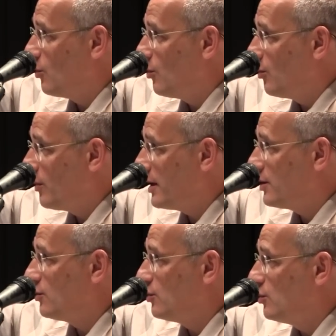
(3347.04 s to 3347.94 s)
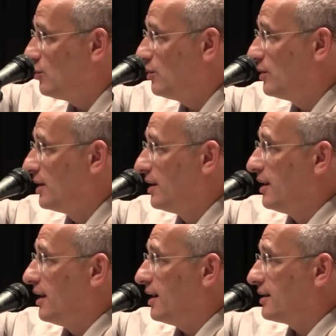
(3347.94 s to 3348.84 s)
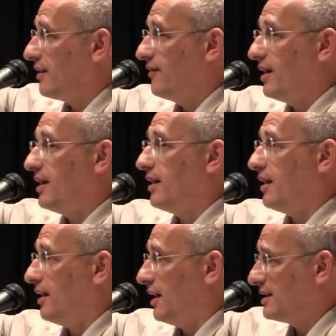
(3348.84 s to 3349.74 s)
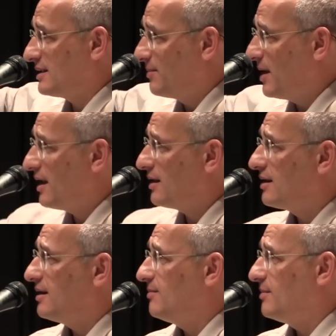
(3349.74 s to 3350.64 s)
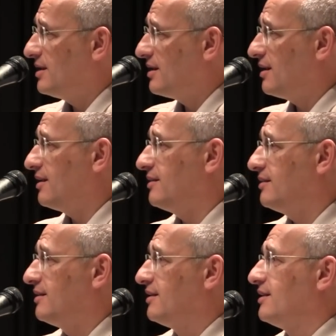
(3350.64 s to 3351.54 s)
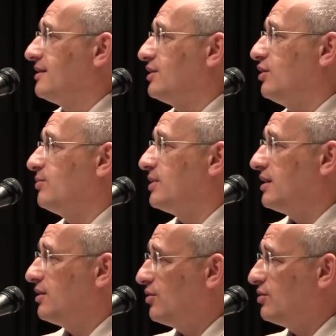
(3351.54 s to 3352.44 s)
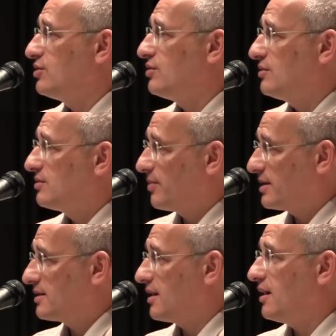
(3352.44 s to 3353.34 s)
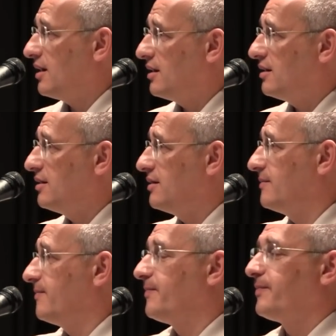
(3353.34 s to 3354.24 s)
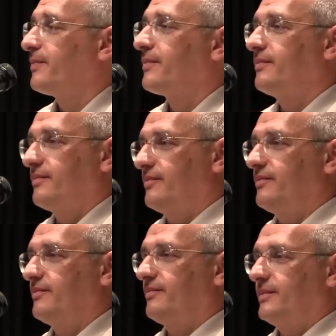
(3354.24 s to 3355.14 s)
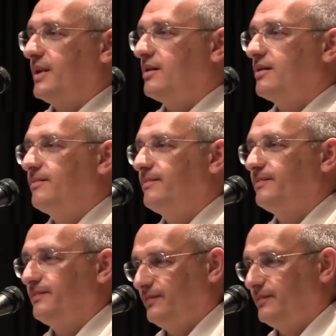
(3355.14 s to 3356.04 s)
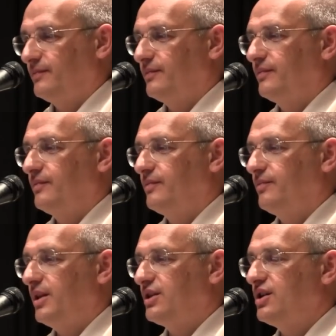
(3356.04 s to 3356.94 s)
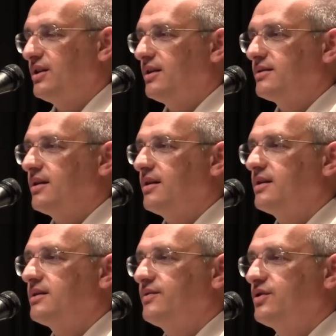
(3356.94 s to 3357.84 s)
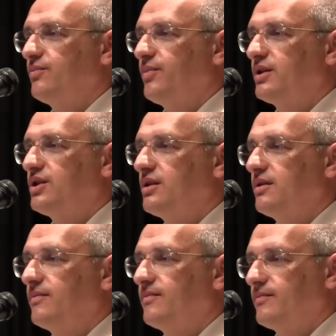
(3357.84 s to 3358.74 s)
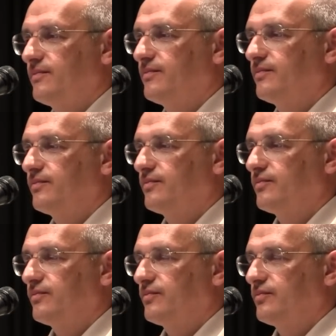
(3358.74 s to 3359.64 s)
in my darling friend, in this faith. It saves me from death in the cold, dark night. So, what are the reasons for